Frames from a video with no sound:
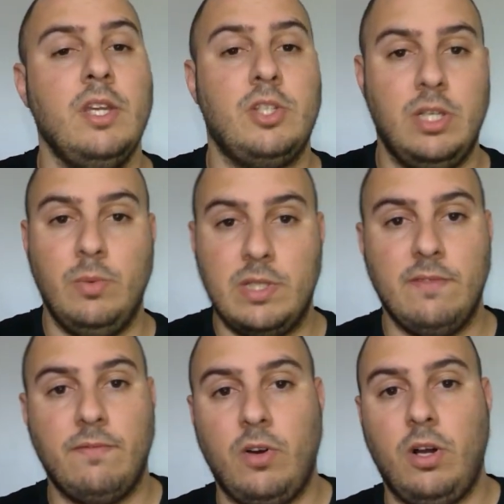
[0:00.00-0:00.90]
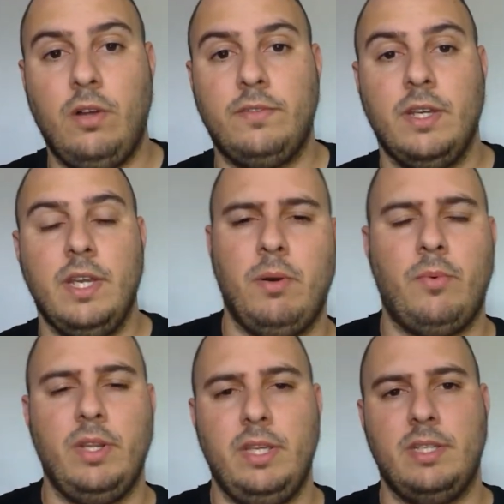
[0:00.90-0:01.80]
She was involved, but
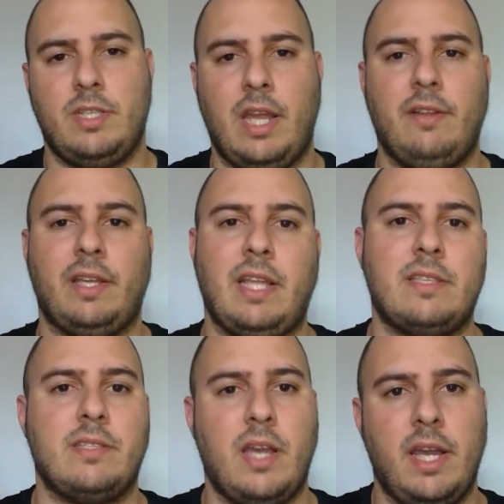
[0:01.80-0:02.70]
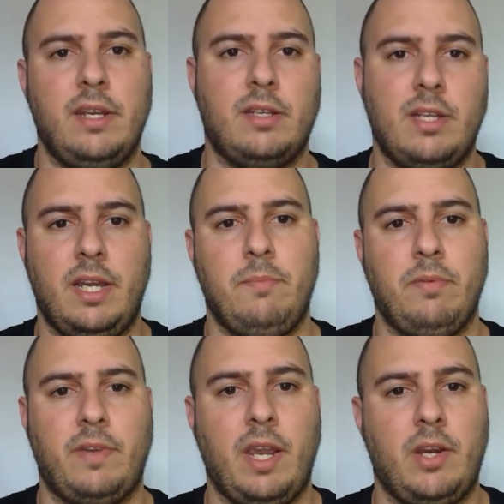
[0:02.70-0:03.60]
really it's kind of like that side type
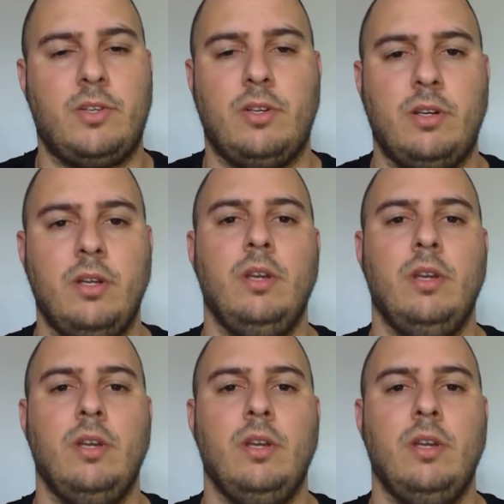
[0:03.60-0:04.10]
of character,